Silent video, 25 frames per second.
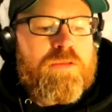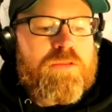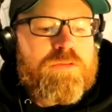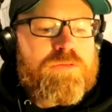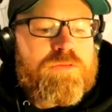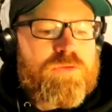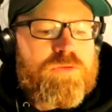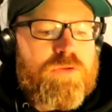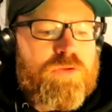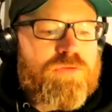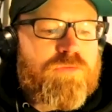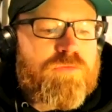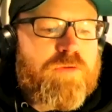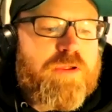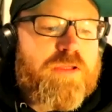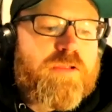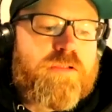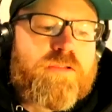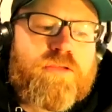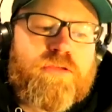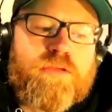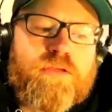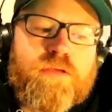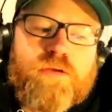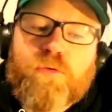
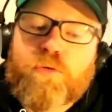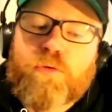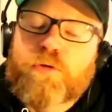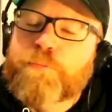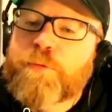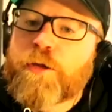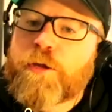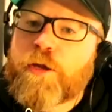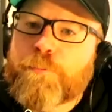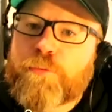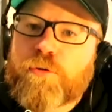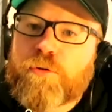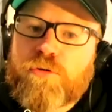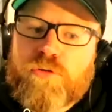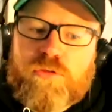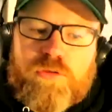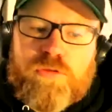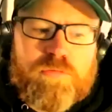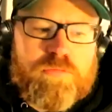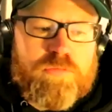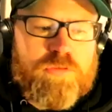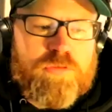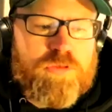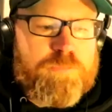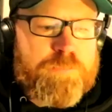Newsreels and old papers
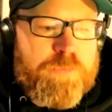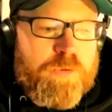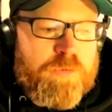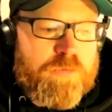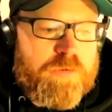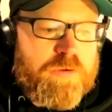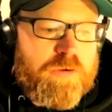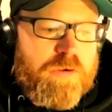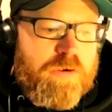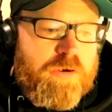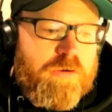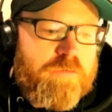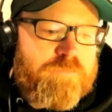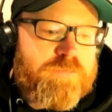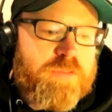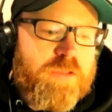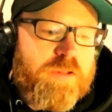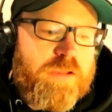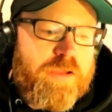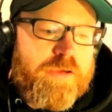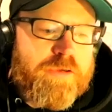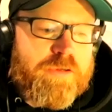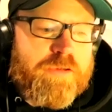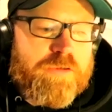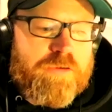spoke of the
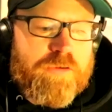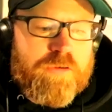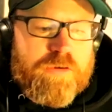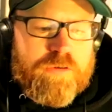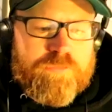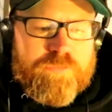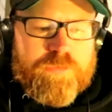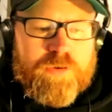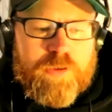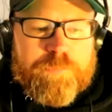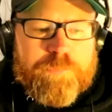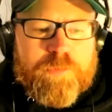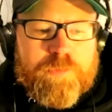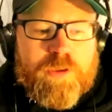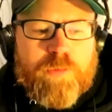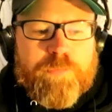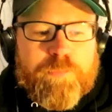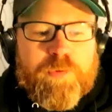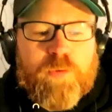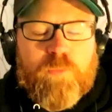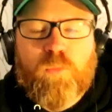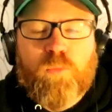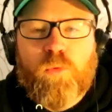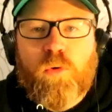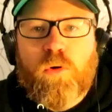likelihood of an
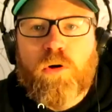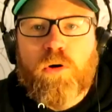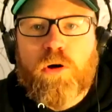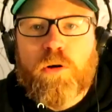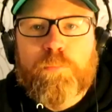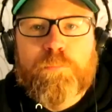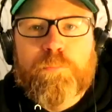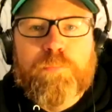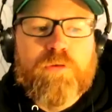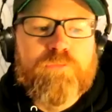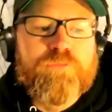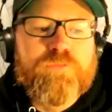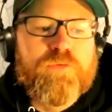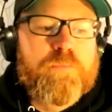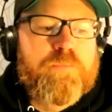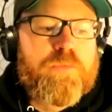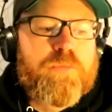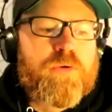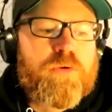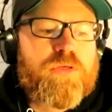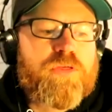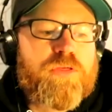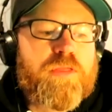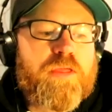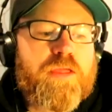upcoming war, but for
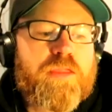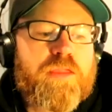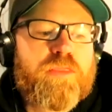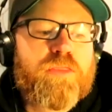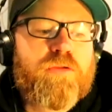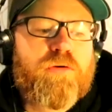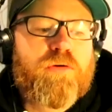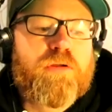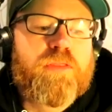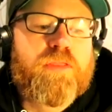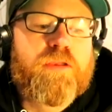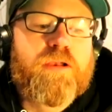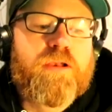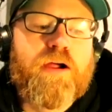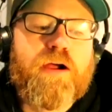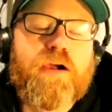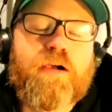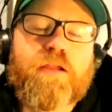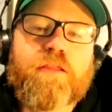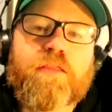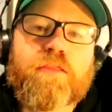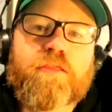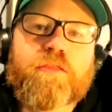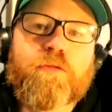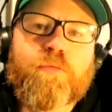most in Northern
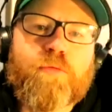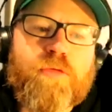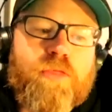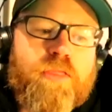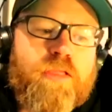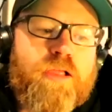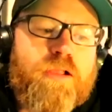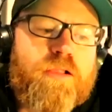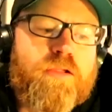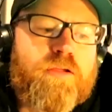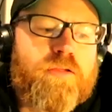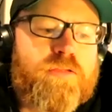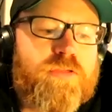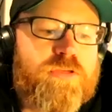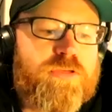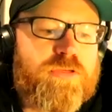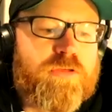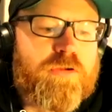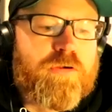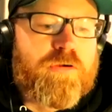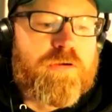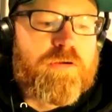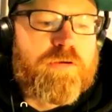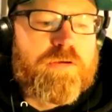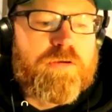Ireland, there was little
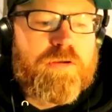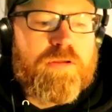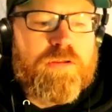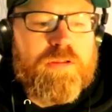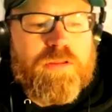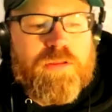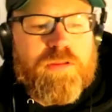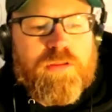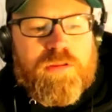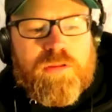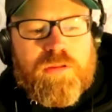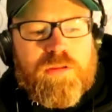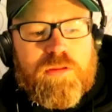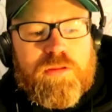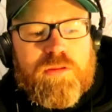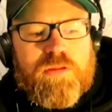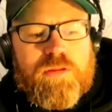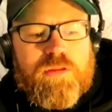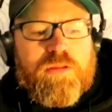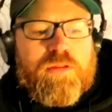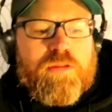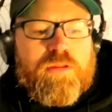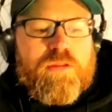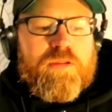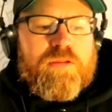concern.
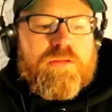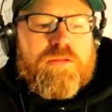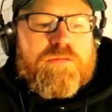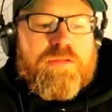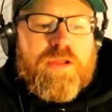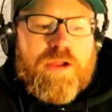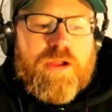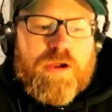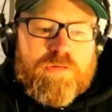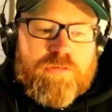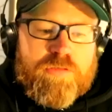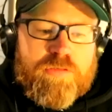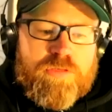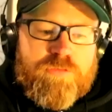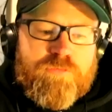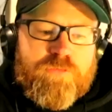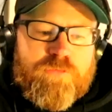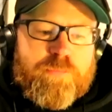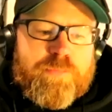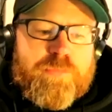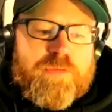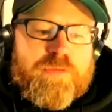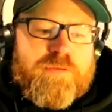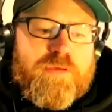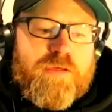Diarists
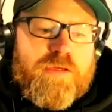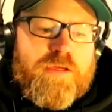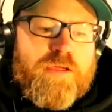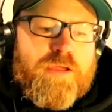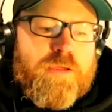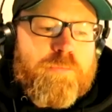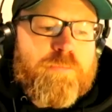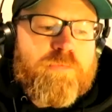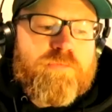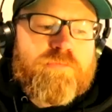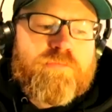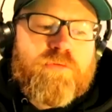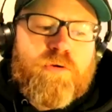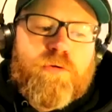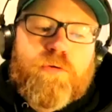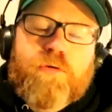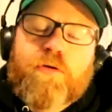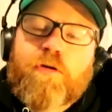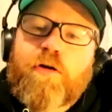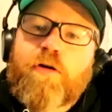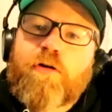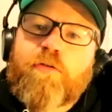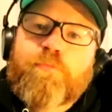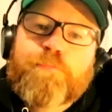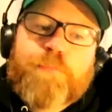from the time wrote
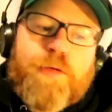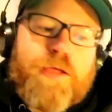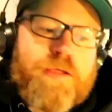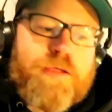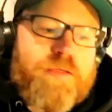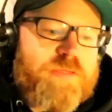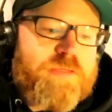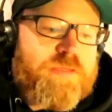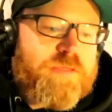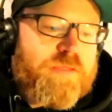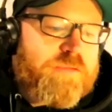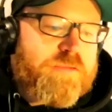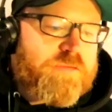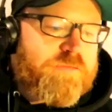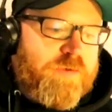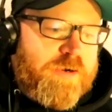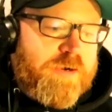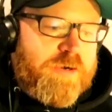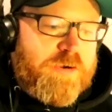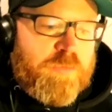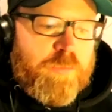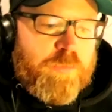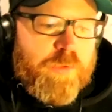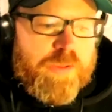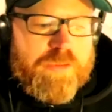of peace and
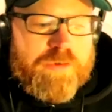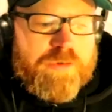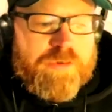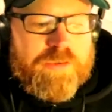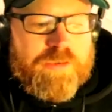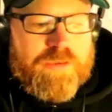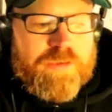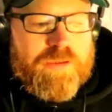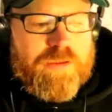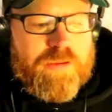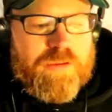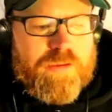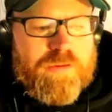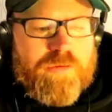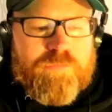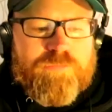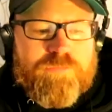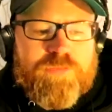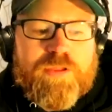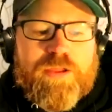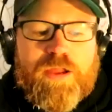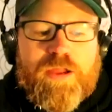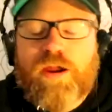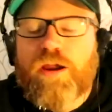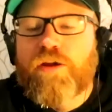tranquility, of
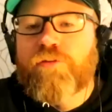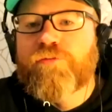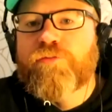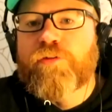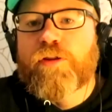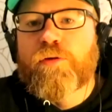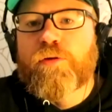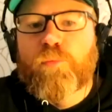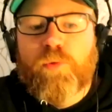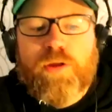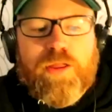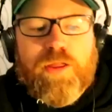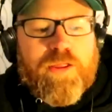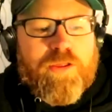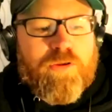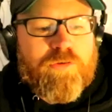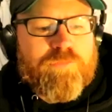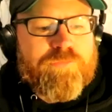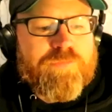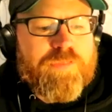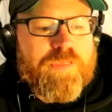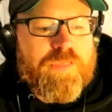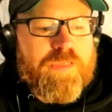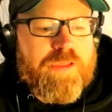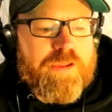the carefree way
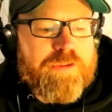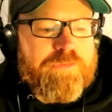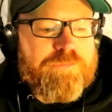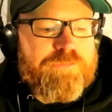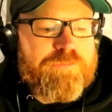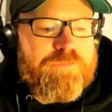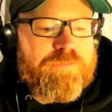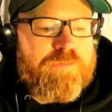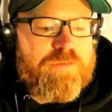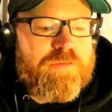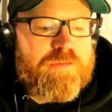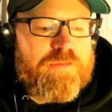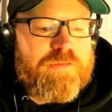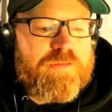of life.